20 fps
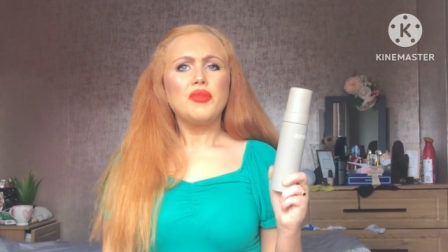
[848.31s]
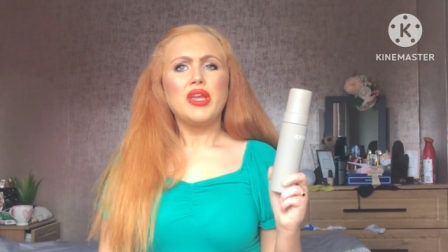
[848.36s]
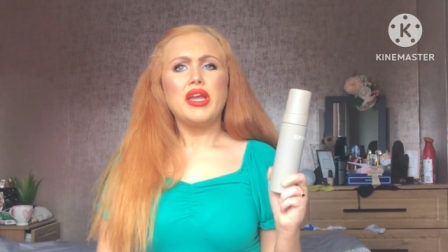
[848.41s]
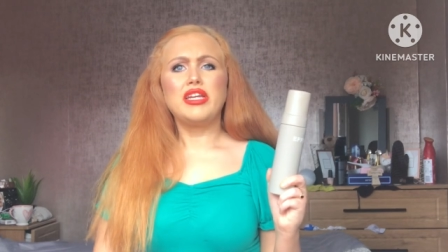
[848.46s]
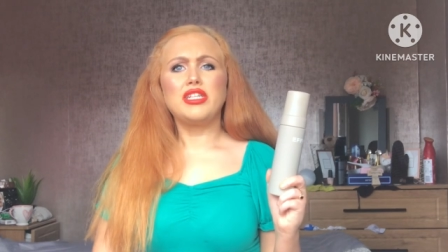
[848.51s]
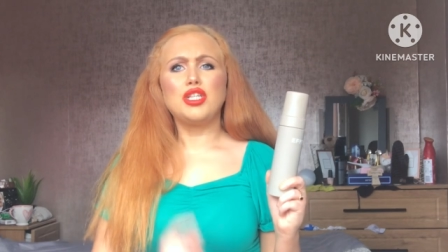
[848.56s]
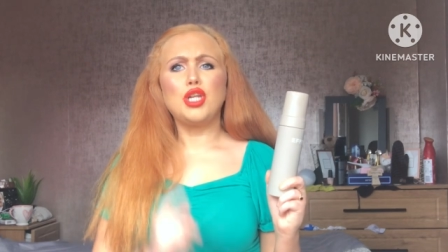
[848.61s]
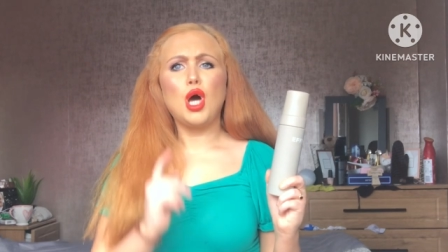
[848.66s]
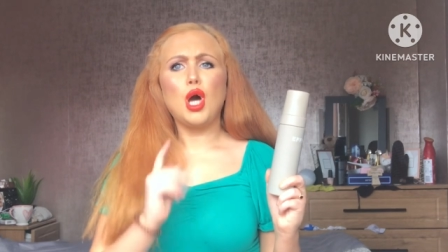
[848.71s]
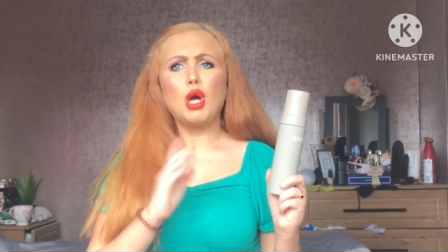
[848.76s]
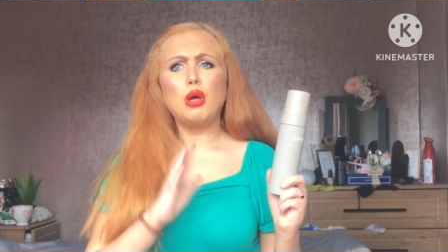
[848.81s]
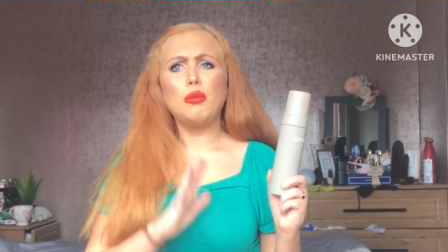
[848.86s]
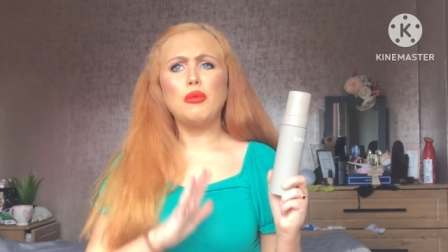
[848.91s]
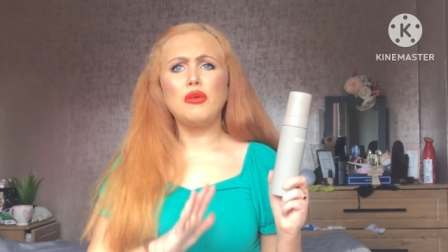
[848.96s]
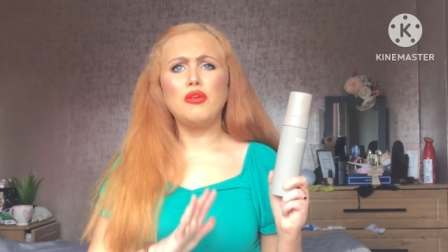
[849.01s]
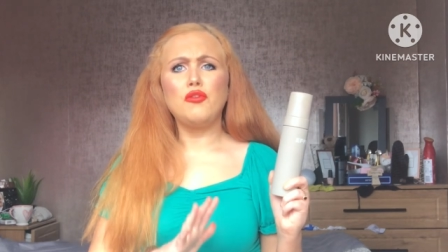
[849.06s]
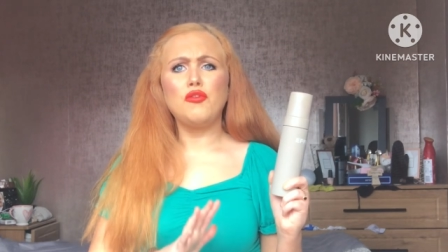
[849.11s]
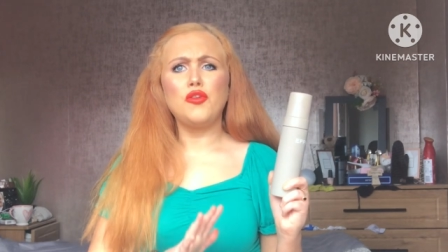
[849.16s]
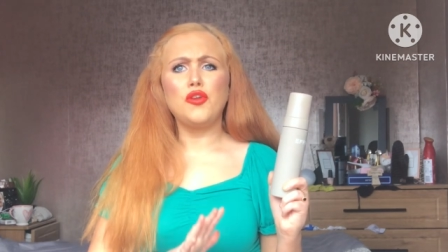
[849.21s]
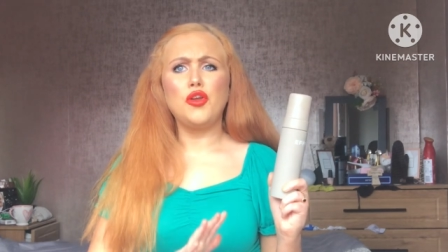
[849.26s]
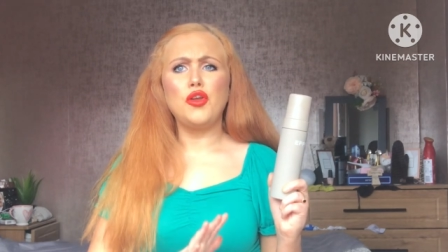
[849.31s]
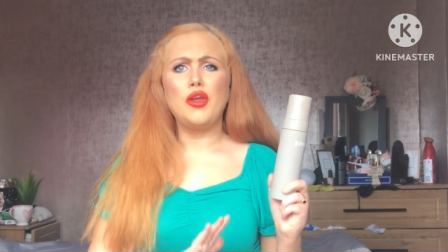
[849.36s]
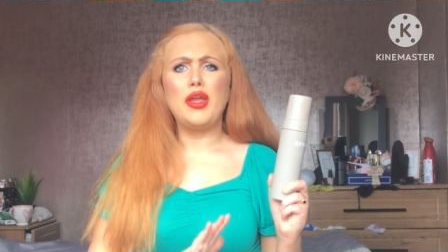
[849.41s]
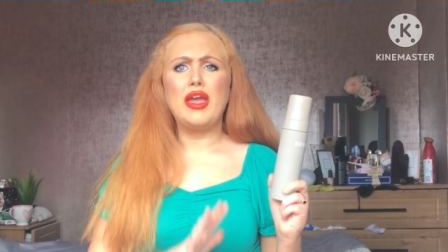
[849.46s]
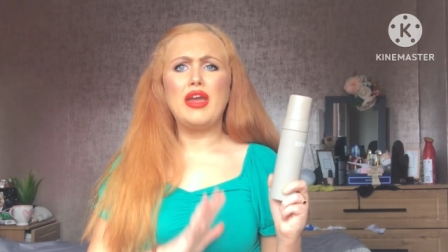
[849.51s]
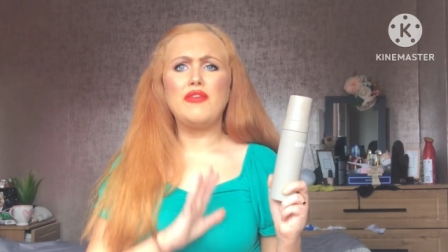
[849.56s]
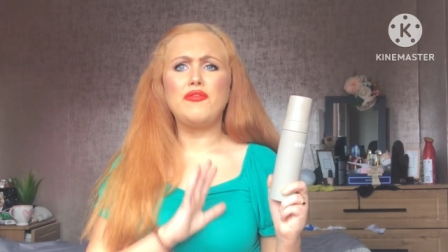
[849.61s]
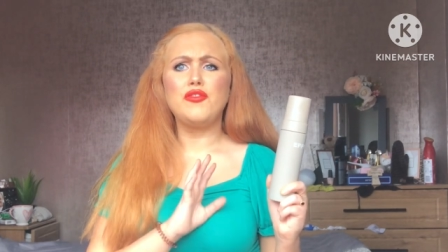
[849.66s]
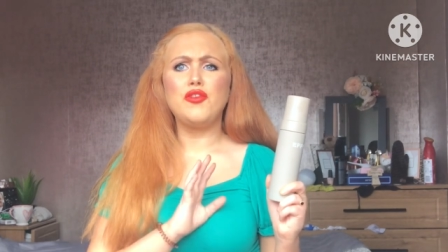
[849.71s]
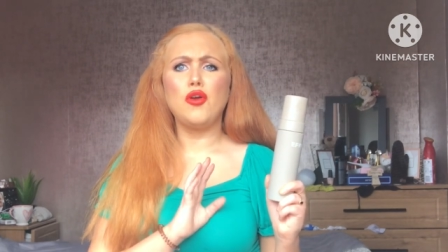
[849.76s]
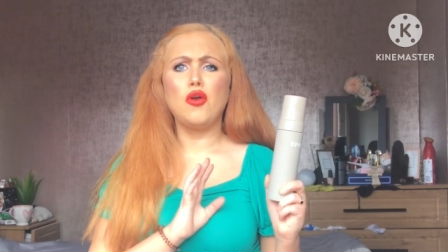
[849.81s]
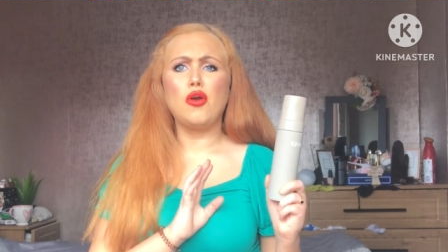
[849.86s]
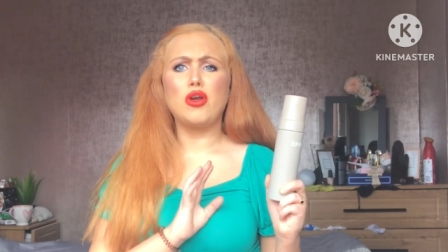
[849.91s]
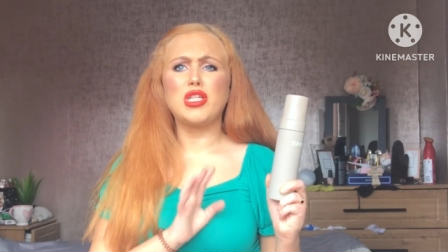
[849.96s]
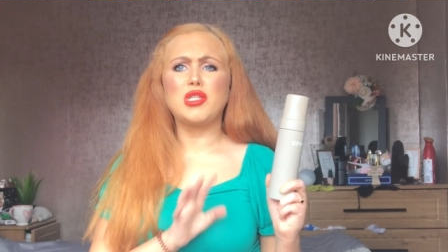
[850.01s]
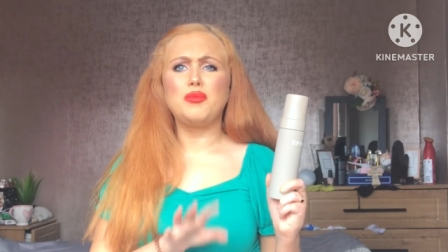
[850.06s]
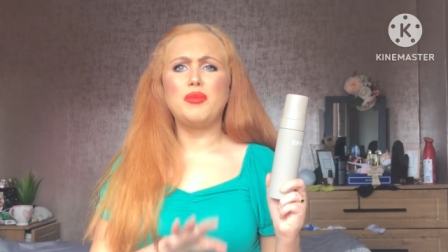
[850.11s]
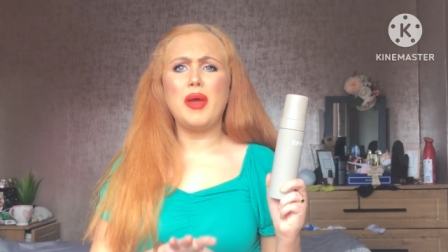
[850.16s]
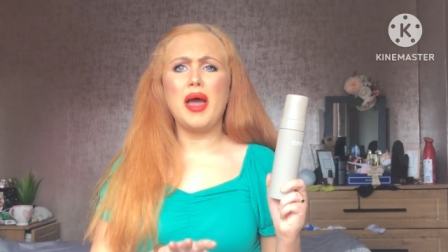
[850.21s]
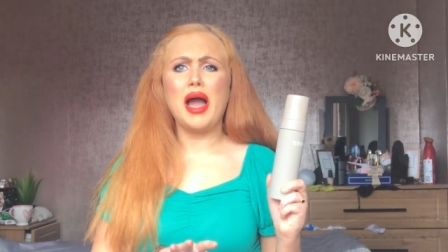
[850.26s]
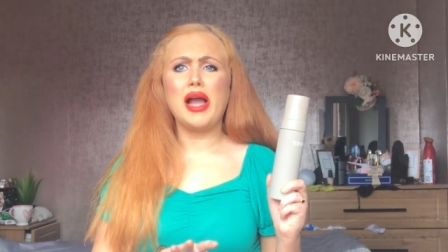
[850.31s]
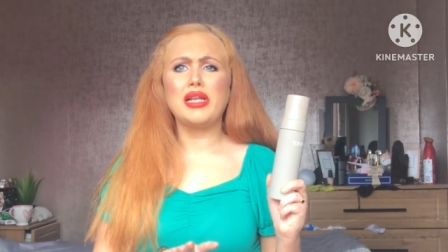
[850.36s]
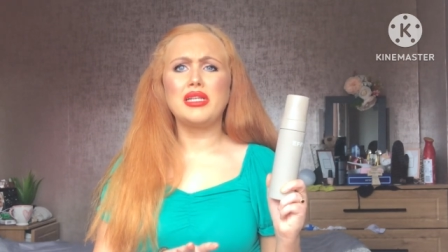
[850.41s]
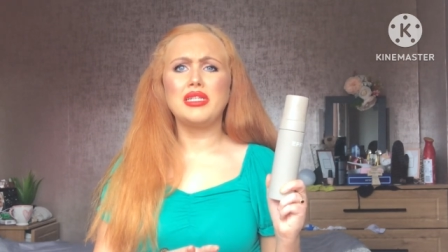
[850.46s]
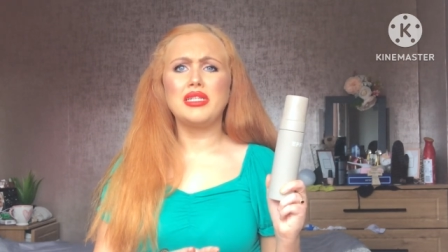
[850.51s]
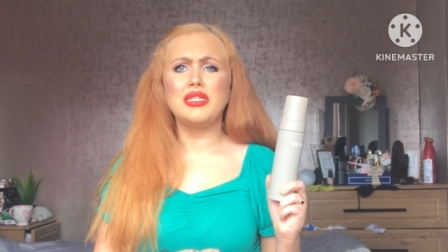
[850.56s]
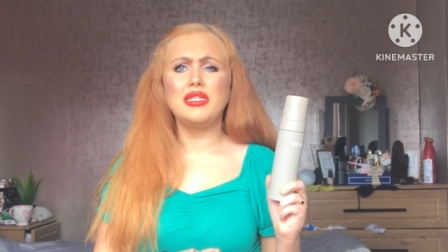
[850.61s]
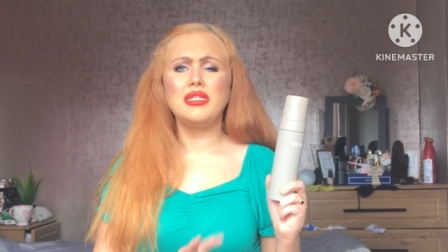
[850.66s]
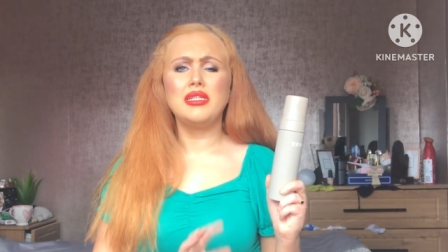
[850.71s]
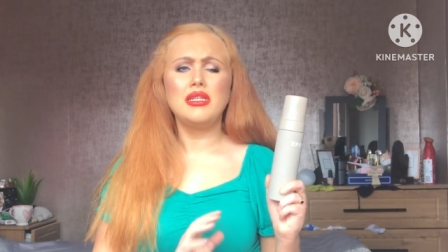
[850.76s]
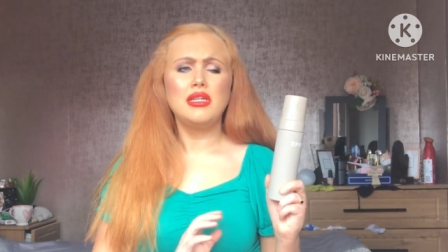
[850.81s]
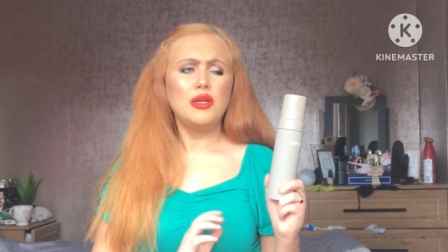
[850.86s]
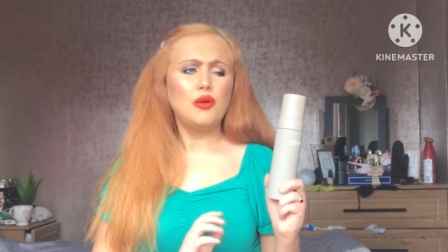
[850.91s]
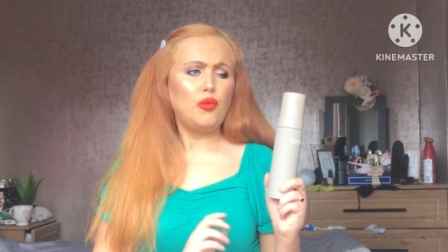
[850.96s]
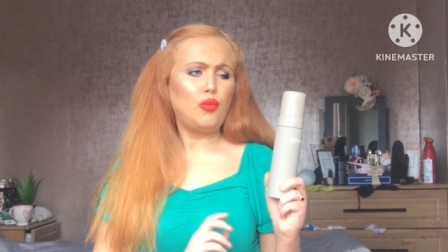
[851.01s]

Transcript: It's not going to be for you if you're expecting